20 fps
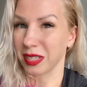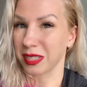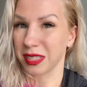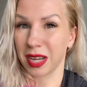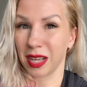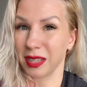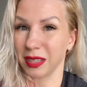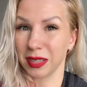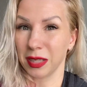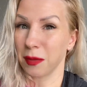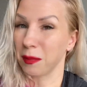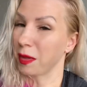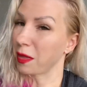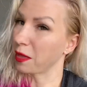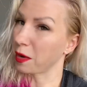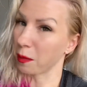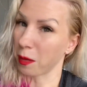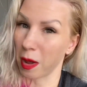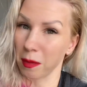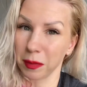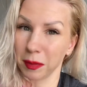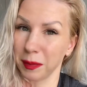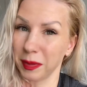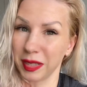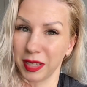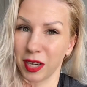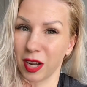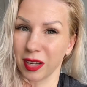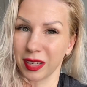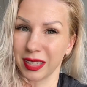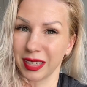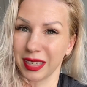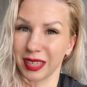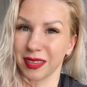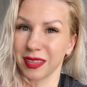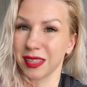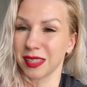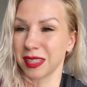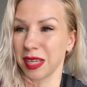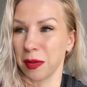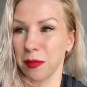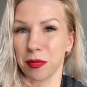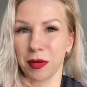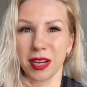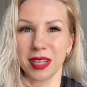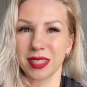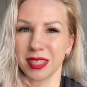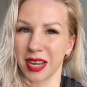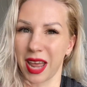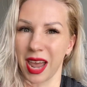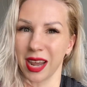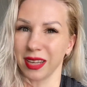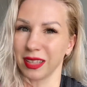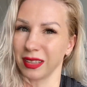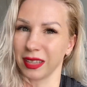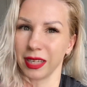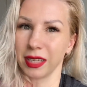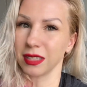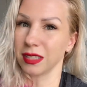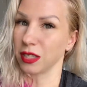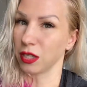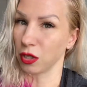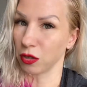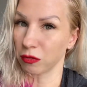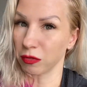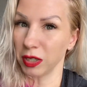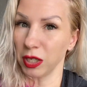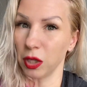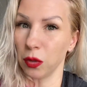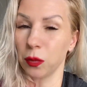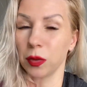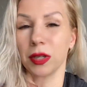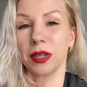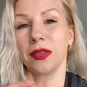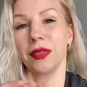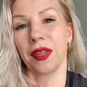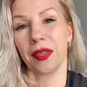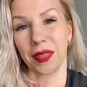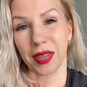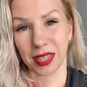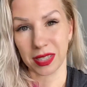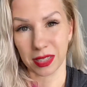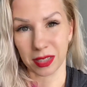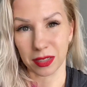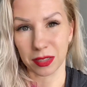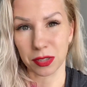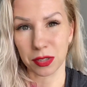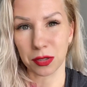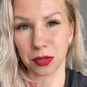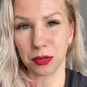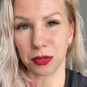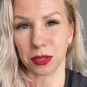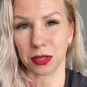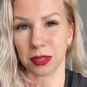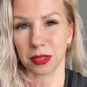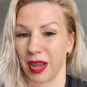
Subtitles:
telling them that they're probably not going to get the same praise and accolades in the real world that they did in school.